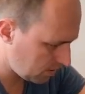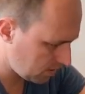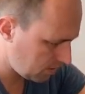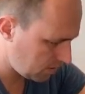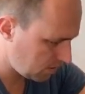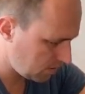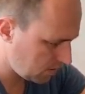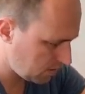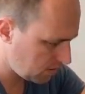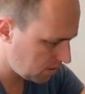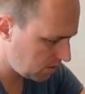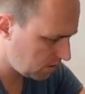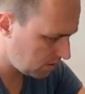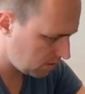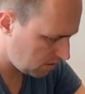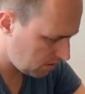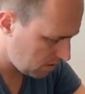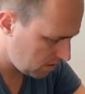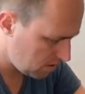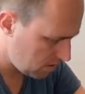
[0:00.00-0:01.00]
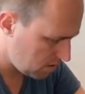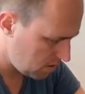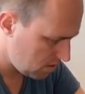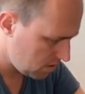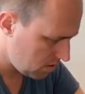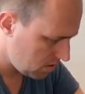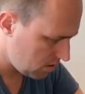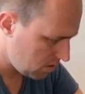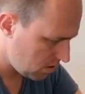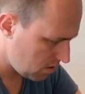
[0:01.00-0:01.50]

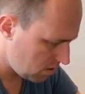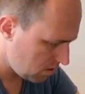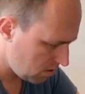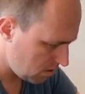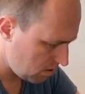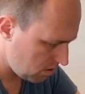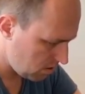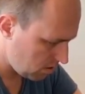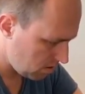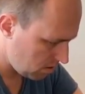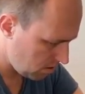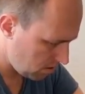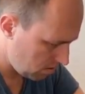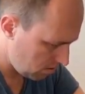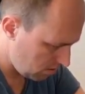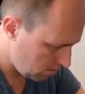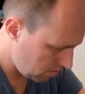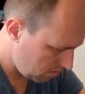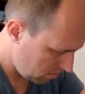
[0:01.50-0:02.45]
(silence)